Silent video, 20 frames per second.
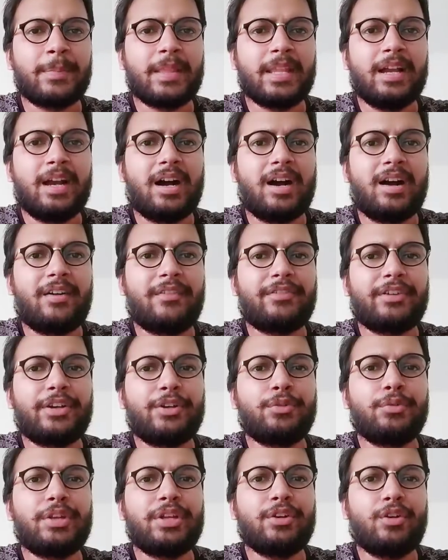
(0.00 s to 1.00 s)
after
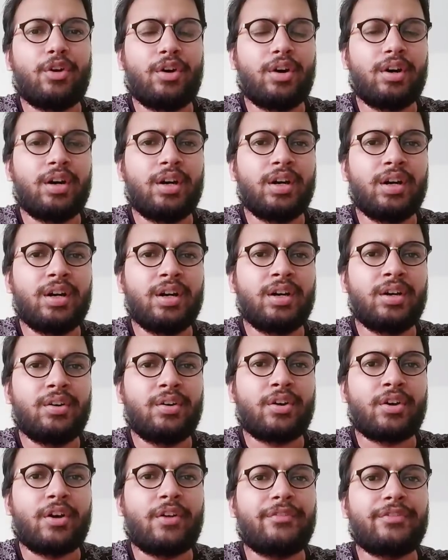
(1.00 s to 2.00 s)
doing
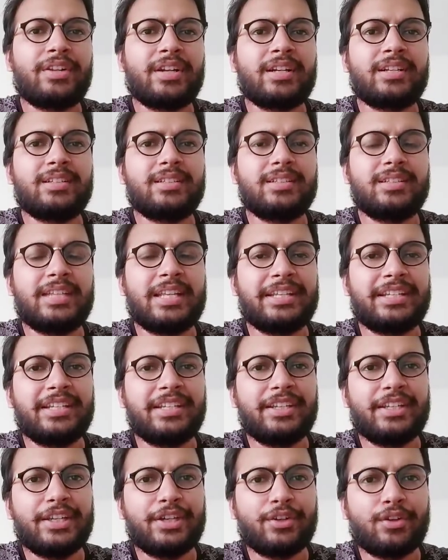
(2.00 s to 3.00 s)
or after taking
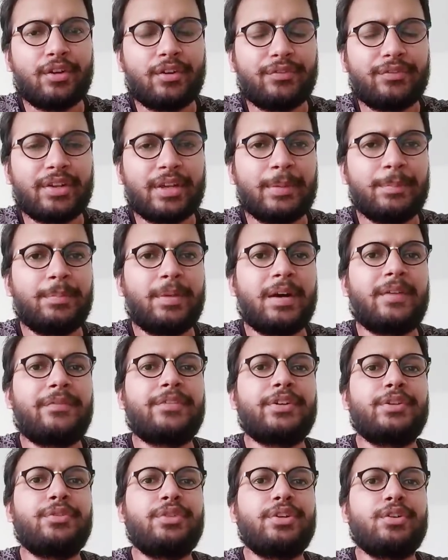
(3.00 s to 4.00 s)
care of him, after
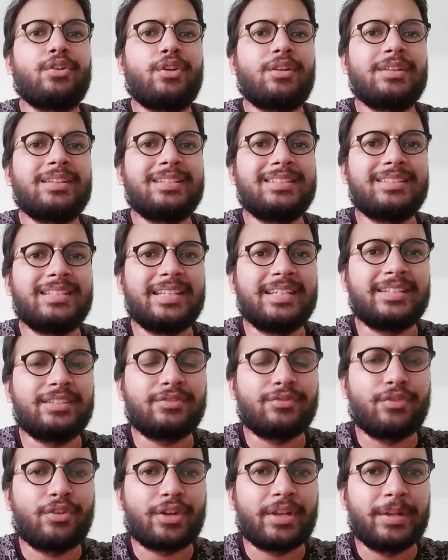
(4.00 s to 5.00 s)
doing all the things
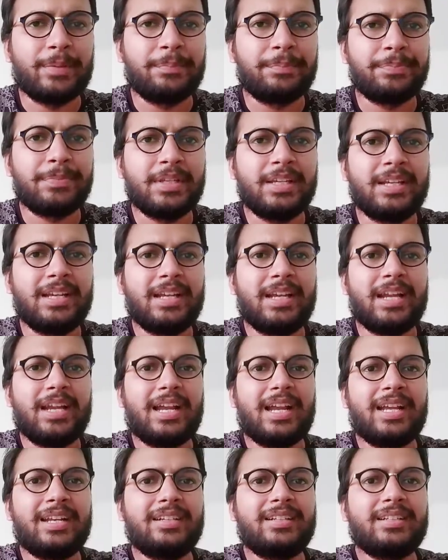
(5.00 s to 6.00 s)
for him,
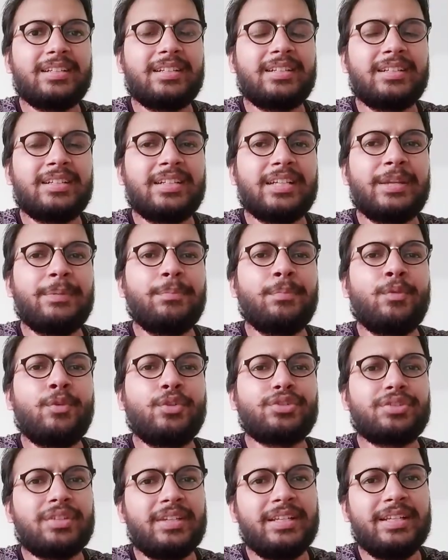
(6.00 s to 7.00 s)
and
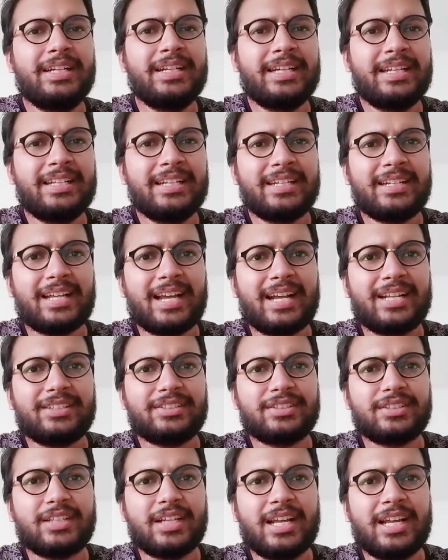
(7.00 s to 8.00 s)
emotionally getting
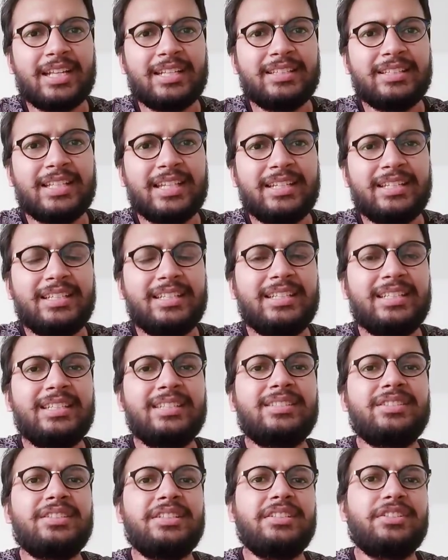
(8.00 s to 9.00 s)
attached, and then he
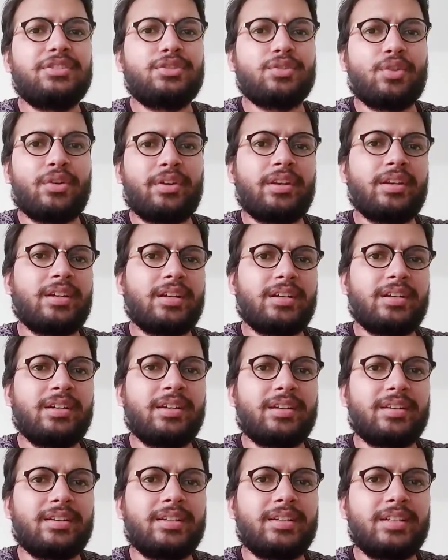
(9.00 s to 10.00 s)
cheats on
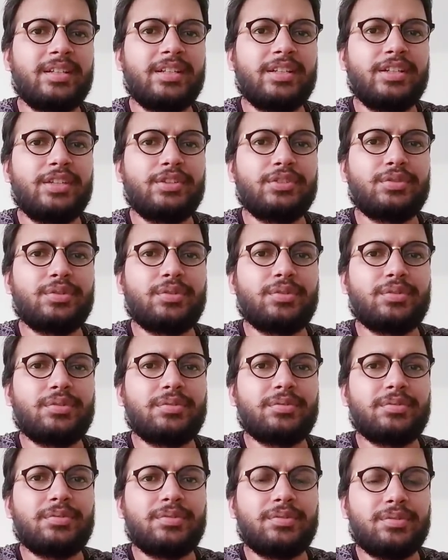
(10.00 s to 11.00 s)
her, so
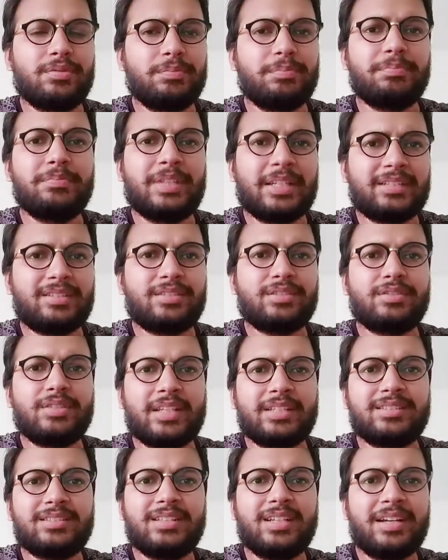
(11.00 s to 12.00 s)
that's
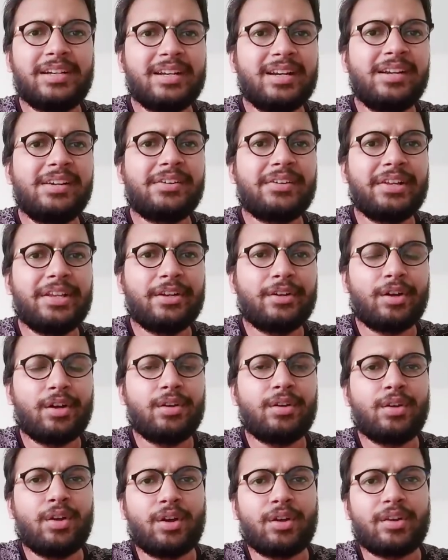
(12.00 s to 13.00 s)
the adultery
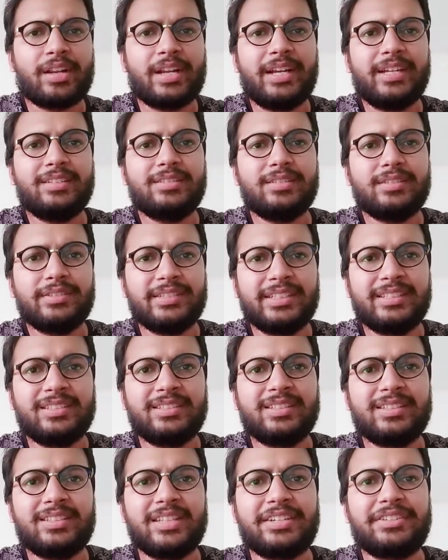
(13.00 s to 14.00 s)
law, right? This is
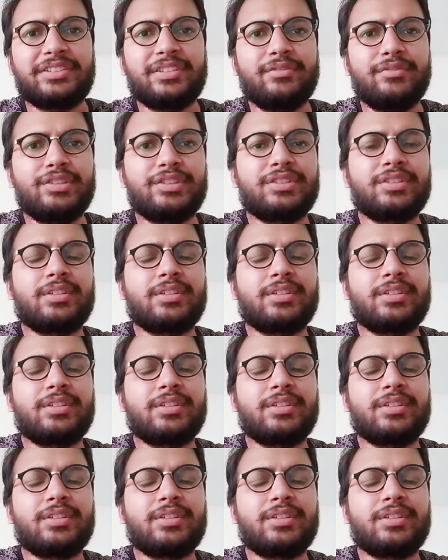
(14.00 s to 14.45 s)
a section which